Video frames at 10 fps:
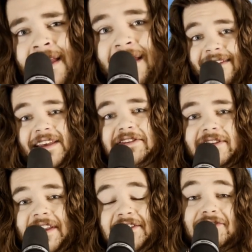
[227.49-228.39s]
This
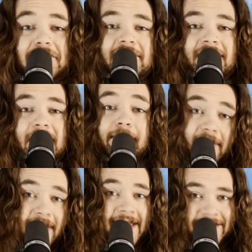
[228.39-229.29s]
is just the
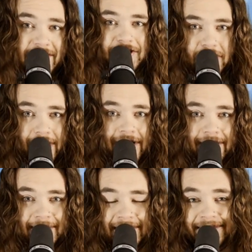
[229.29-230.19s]
Bethesda charm.